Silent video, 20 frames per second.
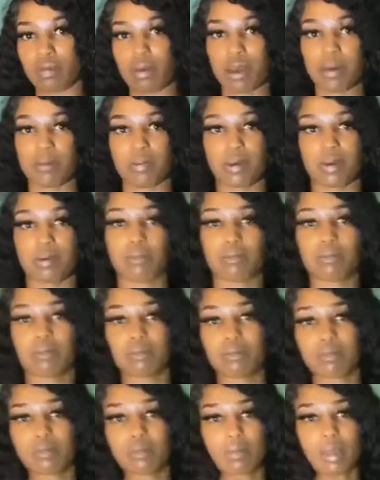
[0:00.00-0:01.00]
pop up
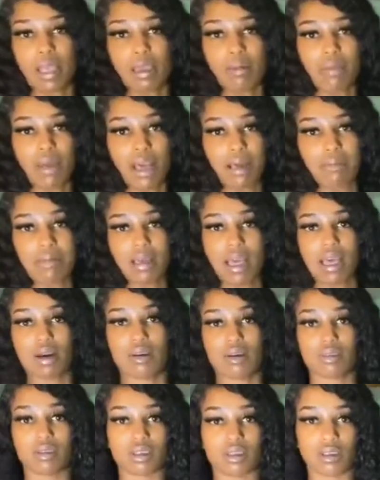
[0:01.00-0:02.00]
and pop out
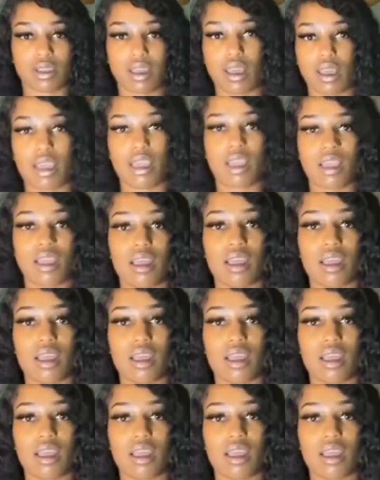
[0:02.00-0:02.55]
okay